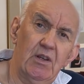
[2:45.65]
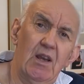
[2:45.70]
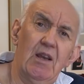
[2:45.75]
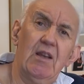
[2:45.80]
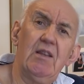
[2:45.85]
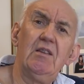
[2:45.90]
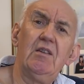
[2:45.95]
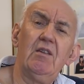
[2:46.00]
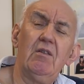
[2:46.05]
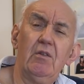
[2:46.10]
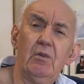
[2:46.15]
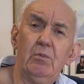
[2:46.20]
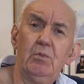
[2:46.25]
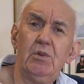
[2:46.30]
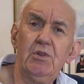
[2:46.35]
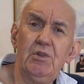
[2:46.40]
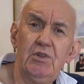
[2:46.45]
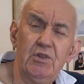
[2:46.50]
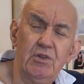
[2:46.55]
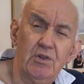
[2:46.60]
and there
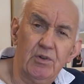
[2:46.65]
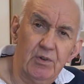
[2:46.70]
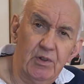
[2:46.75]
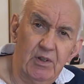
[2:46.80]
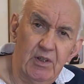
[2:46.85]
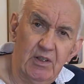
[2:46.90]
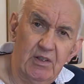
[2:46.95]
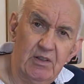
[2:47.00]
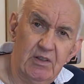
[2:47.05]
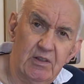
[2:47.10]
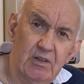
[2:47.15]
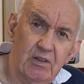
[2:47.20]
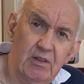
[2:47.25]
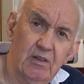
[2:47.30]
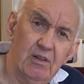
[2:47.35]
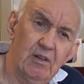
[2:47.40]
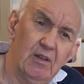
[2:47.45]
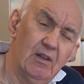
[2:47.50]
was noise.